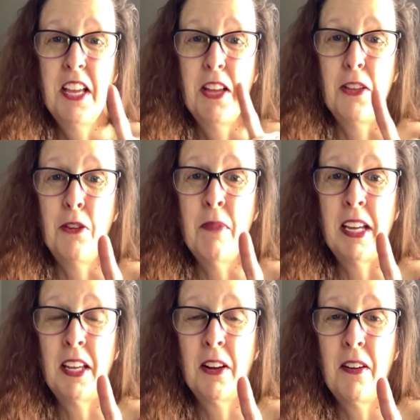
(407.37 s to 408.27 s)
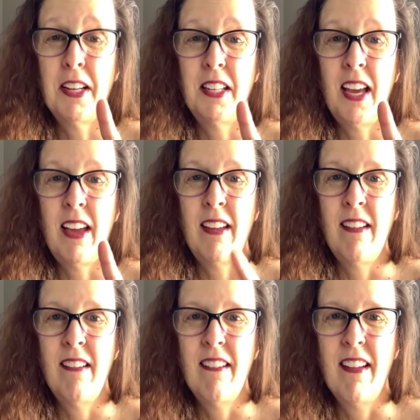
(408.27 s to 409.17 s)
You make it a great day,
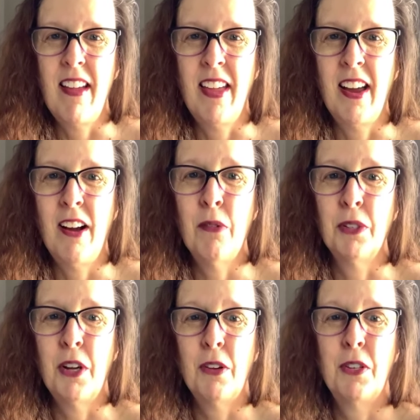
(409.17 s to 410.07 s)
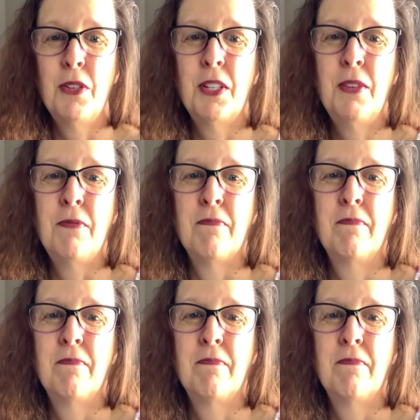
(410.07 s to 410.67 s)
and I will talk to you soon.